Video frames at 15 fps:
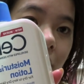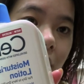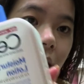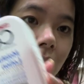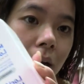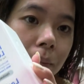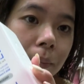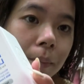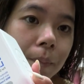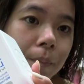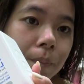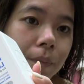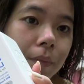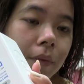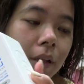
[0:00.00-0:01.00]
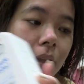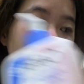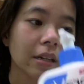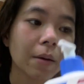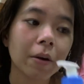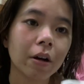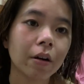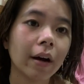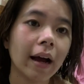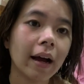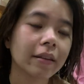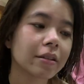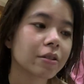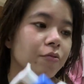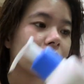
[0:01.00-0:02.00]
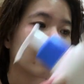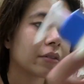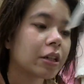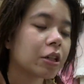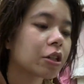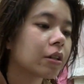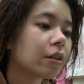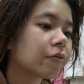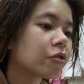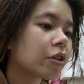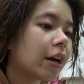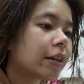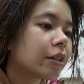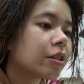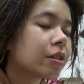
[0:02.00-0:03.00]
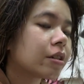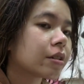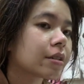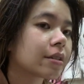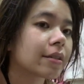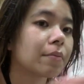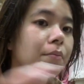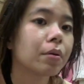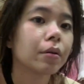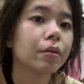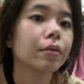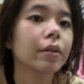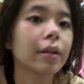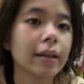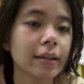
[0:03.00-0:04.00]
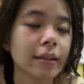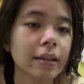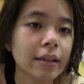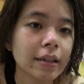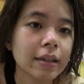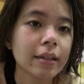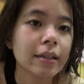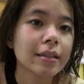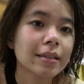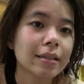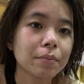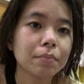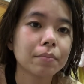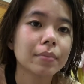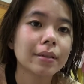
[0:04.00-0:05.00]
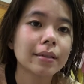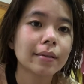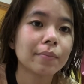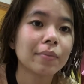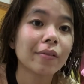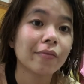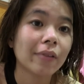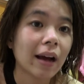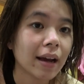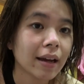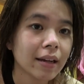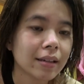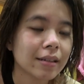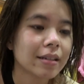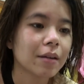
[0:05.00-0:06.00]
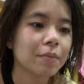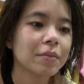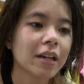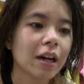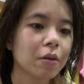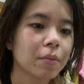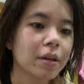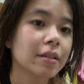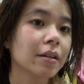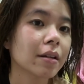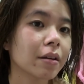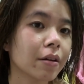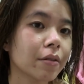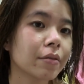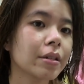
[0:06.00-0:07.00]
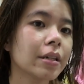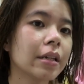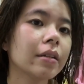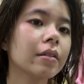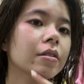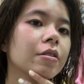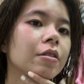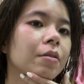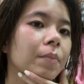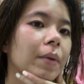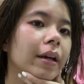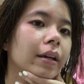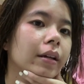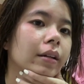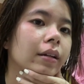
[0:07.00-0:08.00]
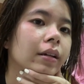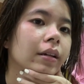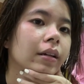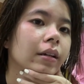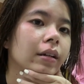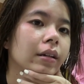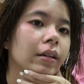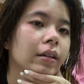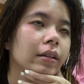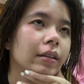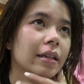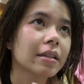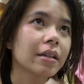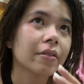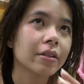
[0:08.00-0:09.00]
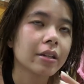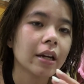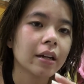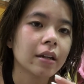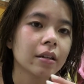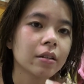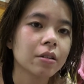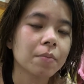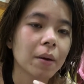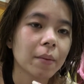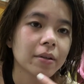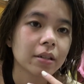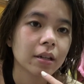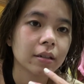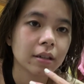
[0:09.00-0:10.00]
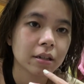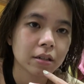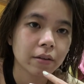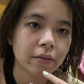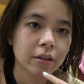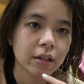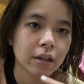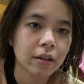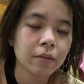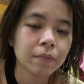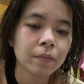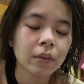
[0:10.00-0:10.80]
um, a long time ago I had this revelation of trying to simple and sim simplify and dumb down my skincare routine to make it less irritated, to make my skin less irritated